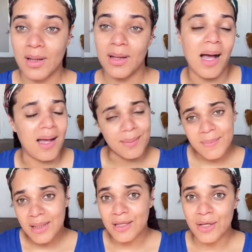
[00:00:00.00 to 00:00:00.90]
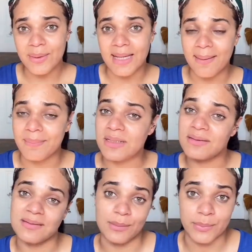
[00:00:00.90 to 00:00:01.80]
I'm gonna go get me
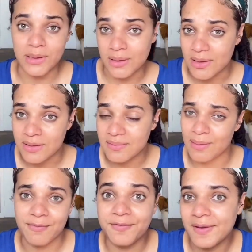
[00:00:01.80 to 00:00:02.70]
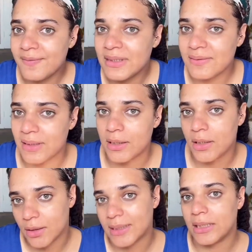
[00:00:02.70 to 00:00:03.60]
some cookies, some 50 cent
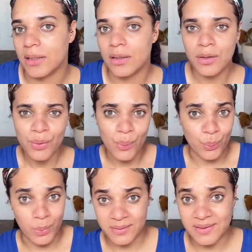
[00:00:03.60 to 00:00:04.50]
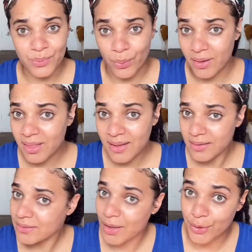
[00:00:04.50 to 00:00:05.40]
cookie. Was it worth
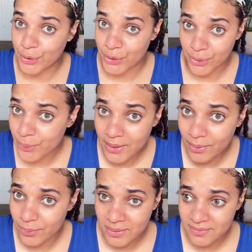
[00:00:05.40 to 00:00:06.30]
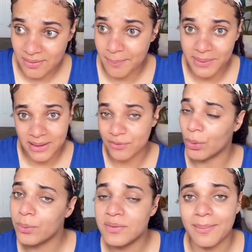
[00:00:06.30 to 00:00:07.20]
it? No, it wasn't because
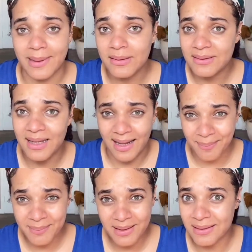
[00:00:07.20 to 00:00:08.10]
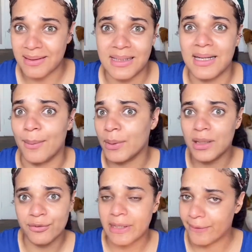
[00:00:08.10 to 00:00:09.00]
what was about to happen, like I'm
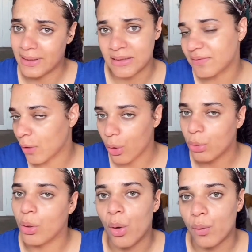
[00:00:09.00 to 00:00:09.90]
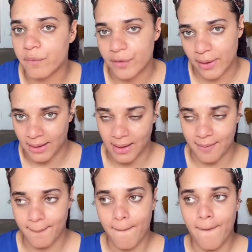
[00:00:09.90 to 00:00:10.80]
gonna regret this all over again.